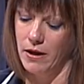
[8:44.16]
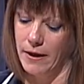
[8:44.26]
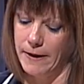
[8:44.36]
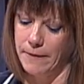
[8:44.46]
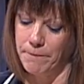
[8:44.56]

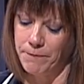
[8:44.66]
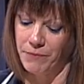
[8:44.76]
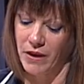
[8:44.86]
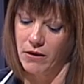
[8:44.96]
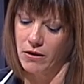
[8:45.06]
Um,
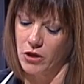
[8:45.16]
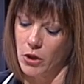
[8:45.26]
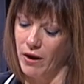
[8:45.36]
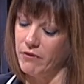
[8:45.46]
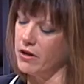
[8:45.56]
you
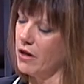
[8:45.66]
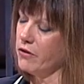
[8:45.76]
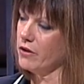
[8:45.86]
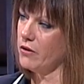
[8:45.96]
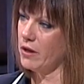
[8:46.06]
have
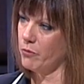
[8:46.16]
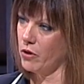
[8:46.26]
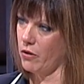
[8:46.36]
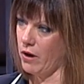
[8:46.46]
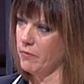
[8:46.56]
another unique
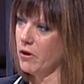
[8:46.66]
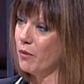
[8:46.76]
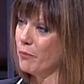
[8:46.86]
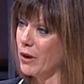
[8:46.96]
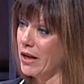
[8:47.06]
program called
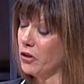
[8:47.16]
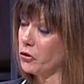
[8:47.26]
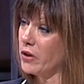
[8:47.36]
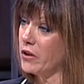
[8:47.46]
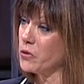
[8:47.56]
Bringing
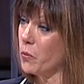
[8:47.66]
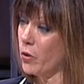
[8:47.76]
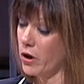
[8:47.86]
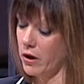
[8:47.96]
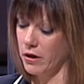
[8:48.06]
Learning to
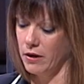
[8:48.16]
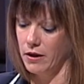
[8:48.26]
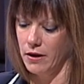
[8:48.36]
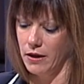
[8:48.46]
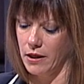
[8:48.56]
Work,
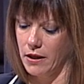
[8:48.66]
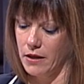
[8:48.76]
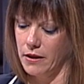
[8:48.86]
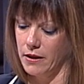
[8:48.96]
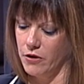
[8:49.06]

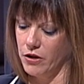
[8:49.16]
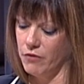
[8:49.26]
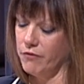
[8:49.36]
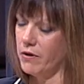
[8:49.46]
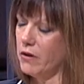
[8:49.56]
and I know
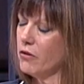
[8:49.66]
you've uh,